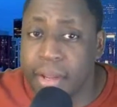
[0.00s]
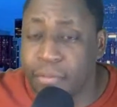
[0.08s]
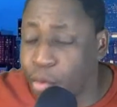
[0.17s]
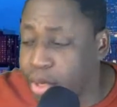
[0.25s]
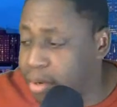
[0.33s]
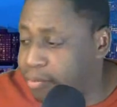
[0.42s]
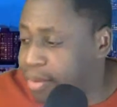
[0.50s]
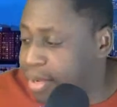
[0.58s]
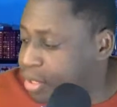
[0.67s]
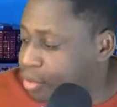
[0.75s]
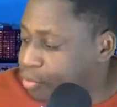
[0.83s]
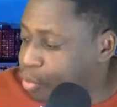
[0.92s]
If you can
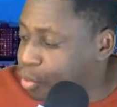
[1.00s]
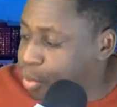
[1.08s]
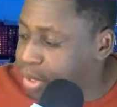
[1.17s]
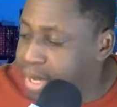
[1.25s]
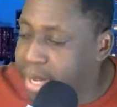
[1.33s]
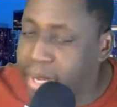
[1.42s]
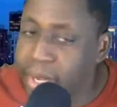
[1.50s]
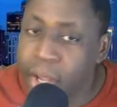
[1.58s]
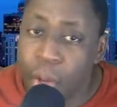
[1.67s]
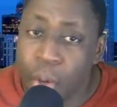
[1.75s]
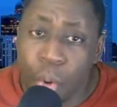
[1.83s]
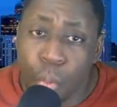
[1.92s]
invest in your 401k,
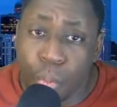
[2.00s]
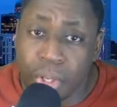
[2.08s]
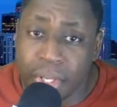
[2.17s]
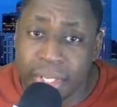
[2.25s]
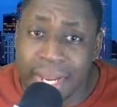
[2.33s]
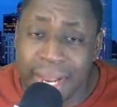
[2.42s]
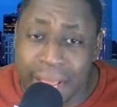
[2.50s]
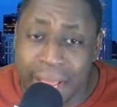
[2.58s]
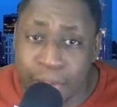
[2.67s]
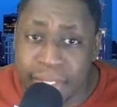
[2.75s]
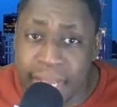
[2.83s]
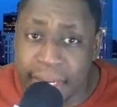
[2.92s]
we looked at
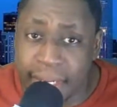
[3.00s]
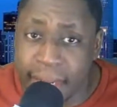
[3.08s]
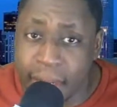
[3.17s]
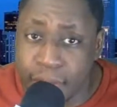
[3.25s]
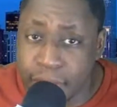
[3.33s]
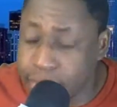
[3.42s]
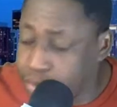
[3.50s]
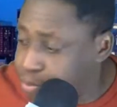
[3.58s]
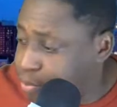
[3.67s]
outside accounts.